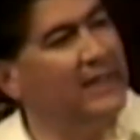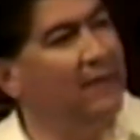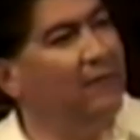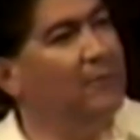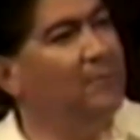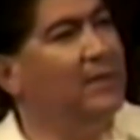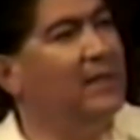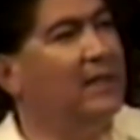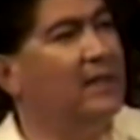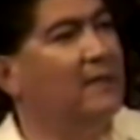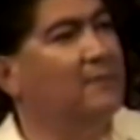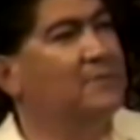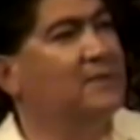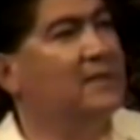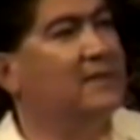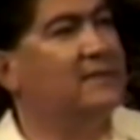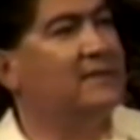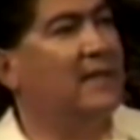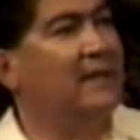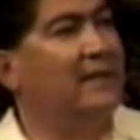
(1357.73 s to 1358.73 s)
everybody comes
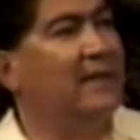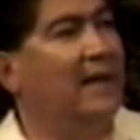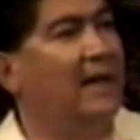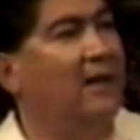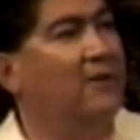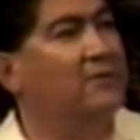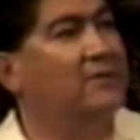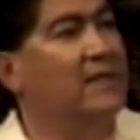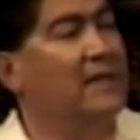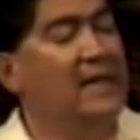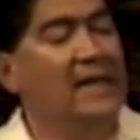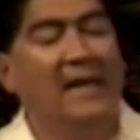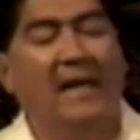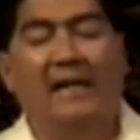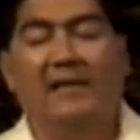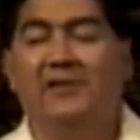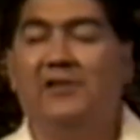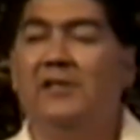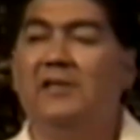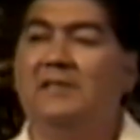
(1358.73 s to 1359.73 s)
inside the house,
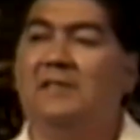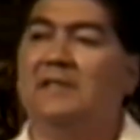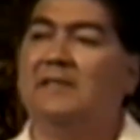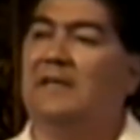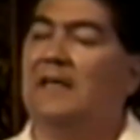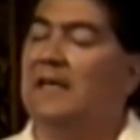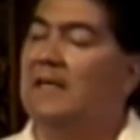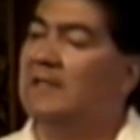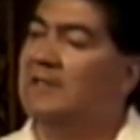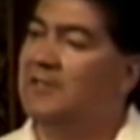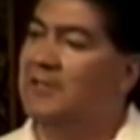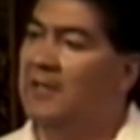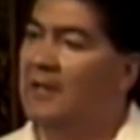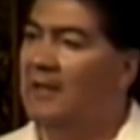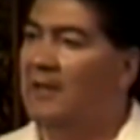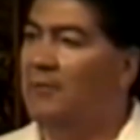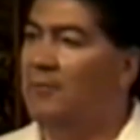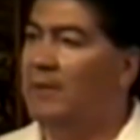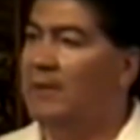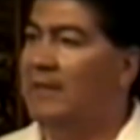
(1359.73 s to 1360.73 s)
and Jesus is
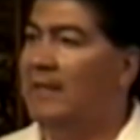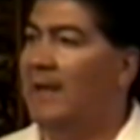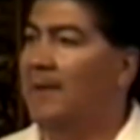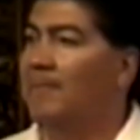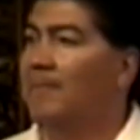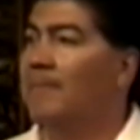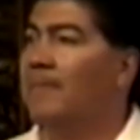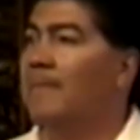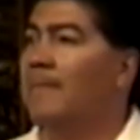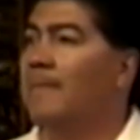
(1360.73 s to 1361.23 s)
dealing with them.